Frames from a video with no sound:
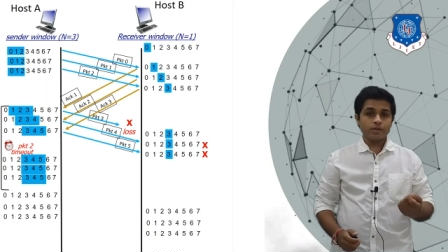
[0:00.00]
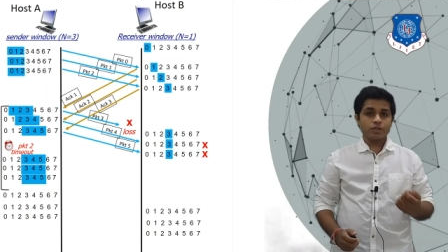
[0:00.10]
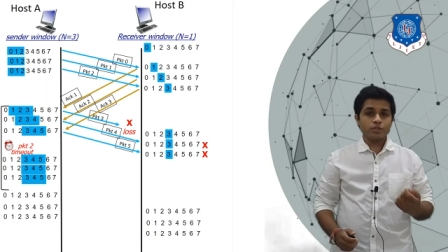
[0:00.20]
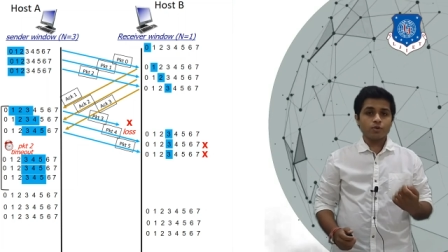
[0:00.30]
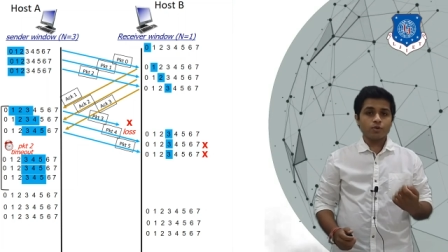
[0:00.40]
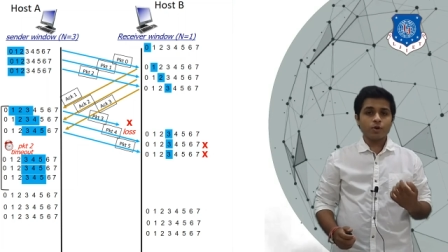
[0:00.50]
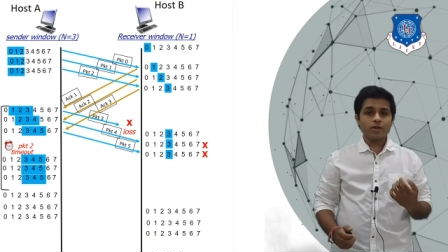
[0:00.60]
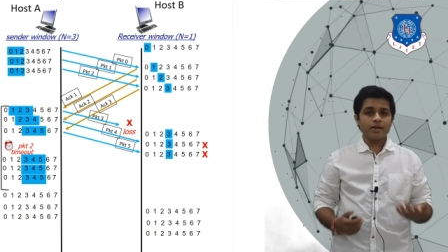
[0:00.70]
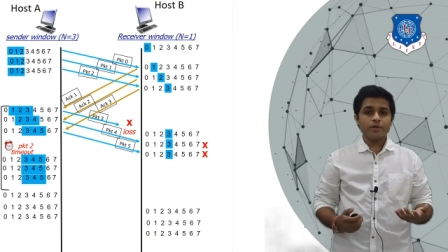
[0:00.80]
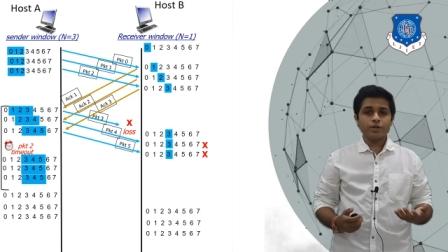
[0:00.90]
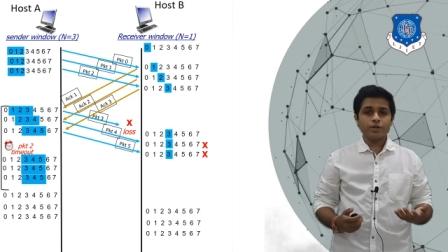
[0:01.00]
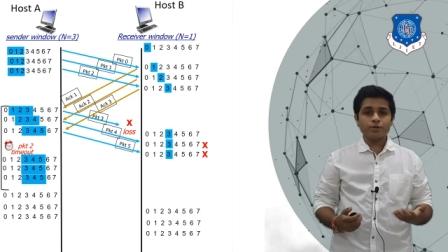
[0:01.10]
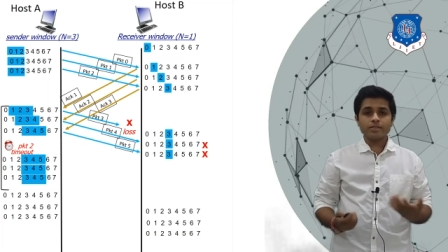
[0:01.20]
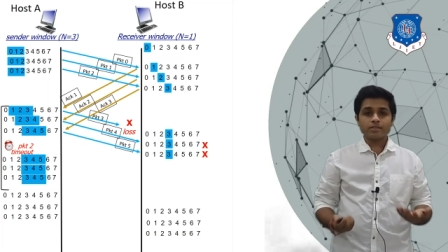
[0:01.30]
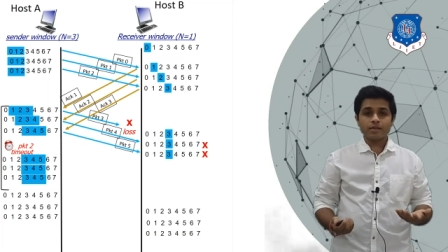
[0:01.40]
So what A will do
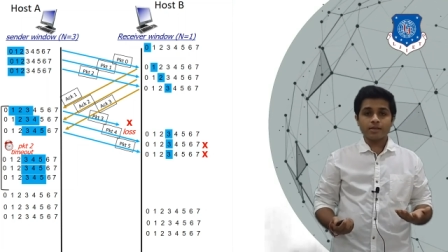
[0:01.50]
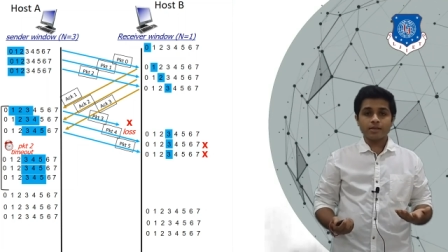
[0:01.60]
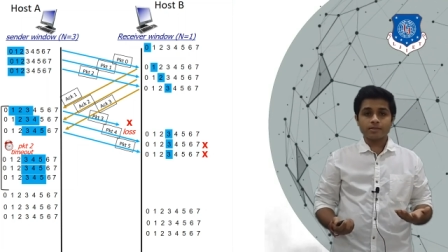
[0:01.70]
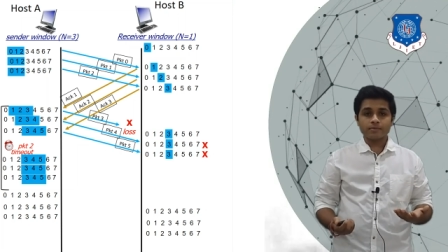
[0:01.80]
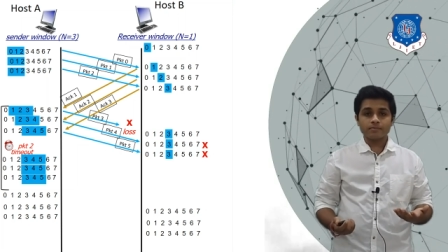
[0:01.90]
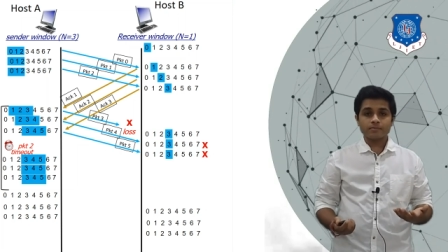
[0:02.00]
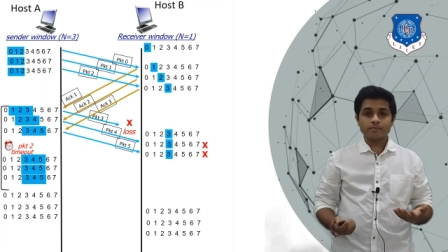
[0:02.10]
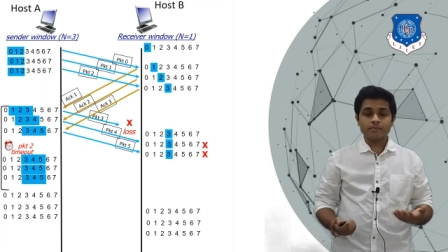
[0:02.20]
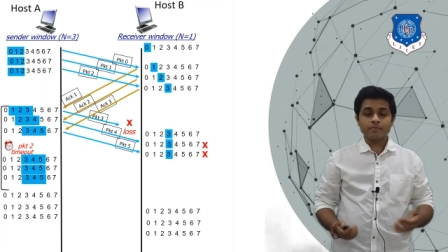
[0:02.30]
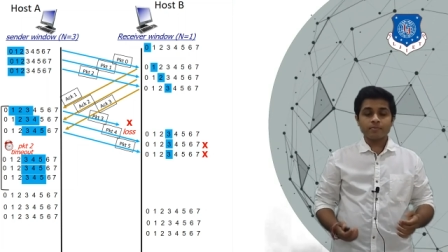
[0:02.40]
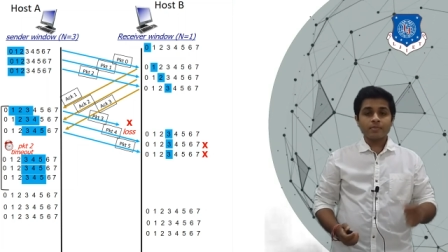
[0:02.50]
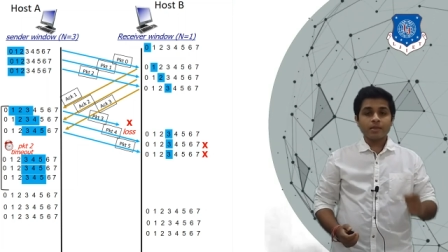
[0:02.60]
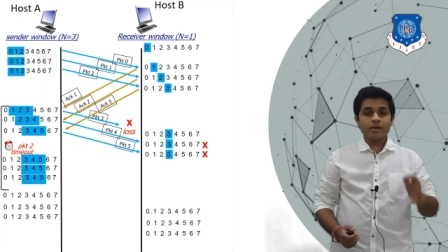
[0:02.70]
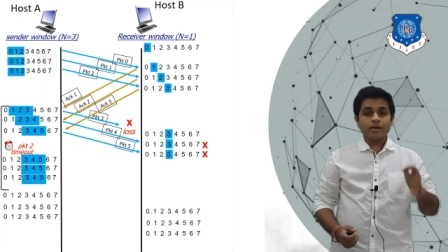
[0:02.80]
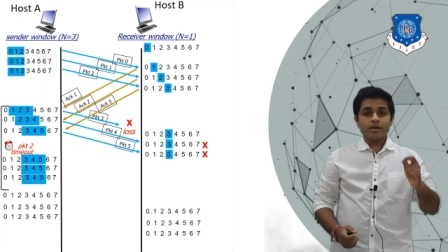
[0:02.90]
in this case?
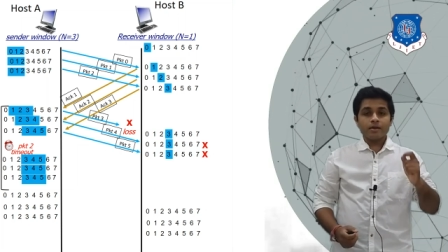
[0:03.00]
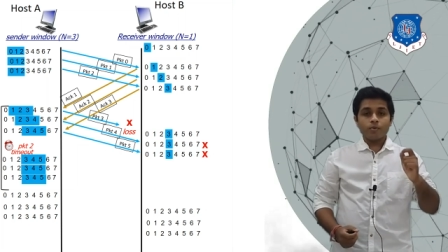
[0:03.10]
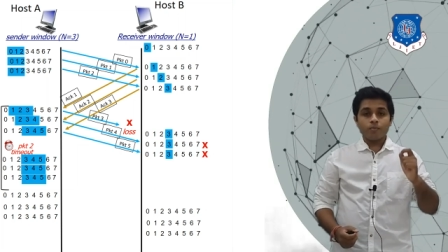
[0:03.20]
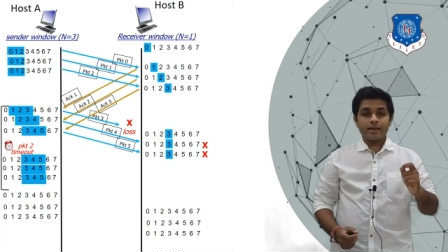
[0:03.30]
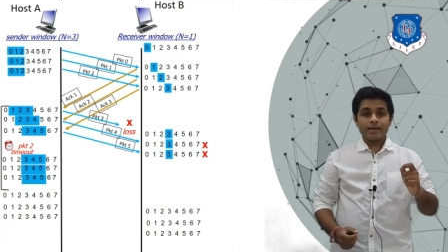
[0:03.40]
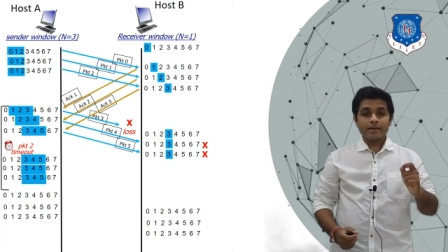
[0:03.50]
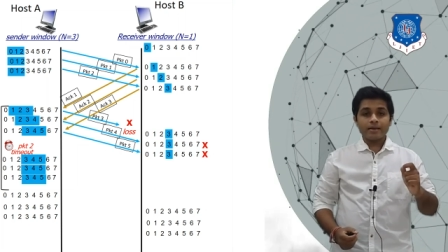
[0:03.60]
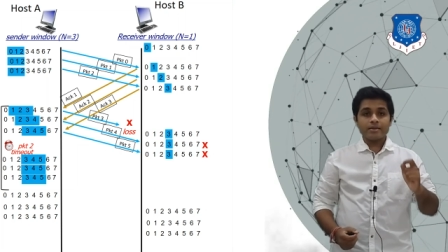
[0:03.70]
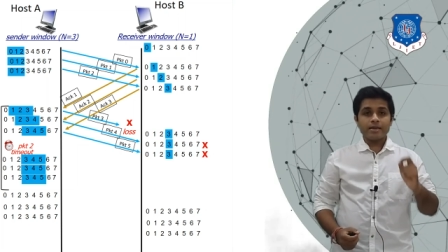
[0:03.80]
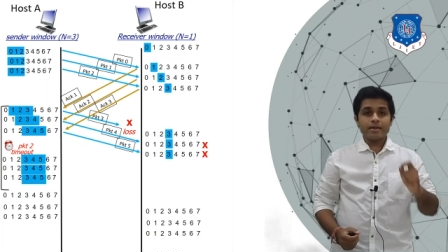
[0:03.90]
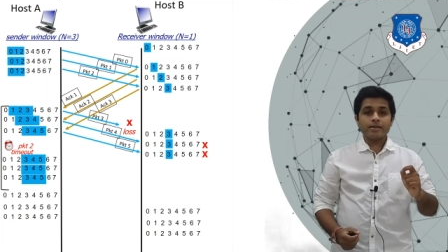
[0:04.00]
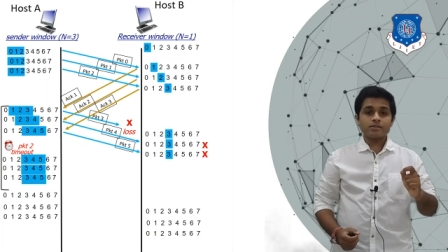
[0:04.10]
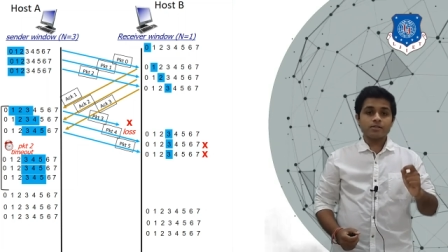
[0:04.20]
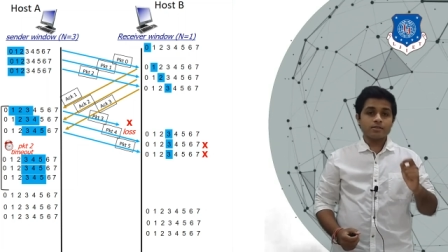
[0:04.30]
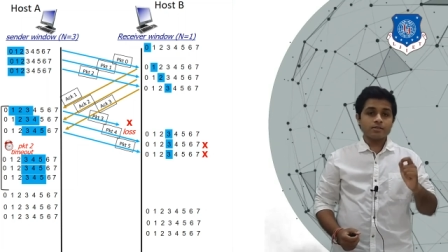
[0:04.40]
When A
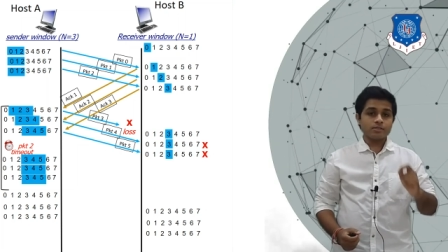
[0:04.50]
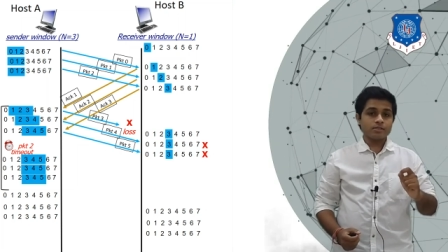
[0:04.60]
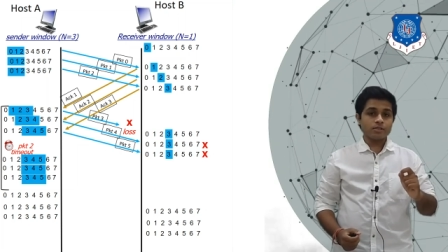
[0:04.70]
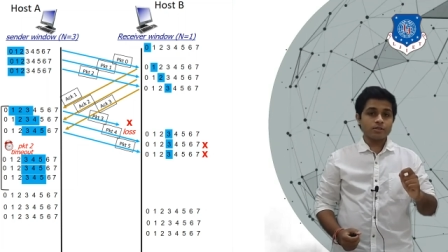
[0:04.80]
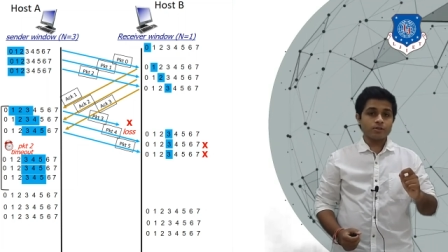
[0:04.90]
does not receive